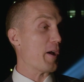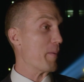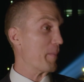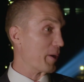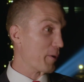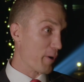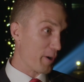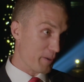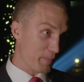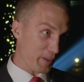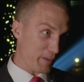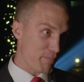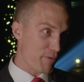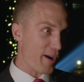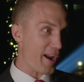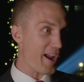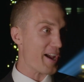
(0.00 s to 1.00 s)
incredibly
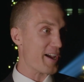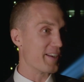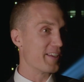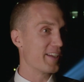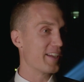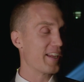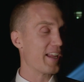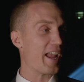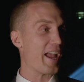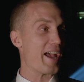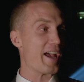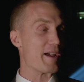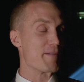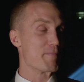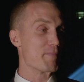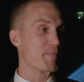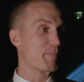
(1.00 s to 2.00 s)
proud,
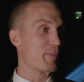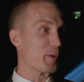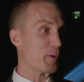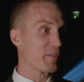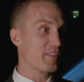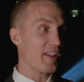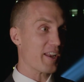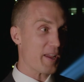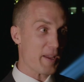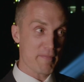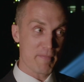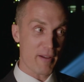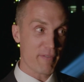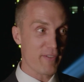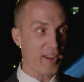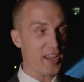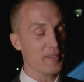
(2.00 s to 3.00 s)
but also to have
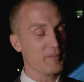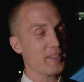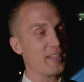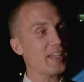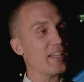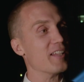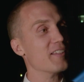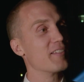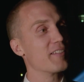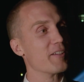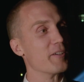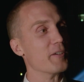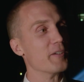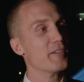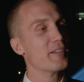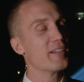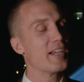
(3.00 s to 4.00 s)
my family here
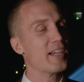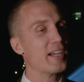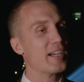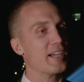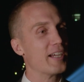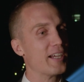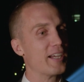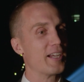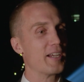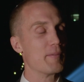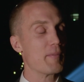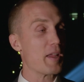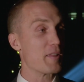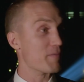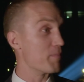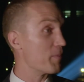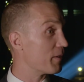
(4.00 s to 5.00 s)
too,
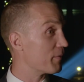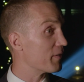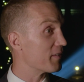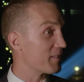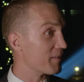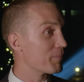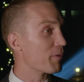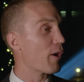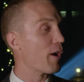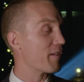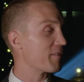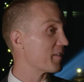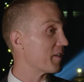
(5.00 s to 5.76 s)
as a bit of a surprise.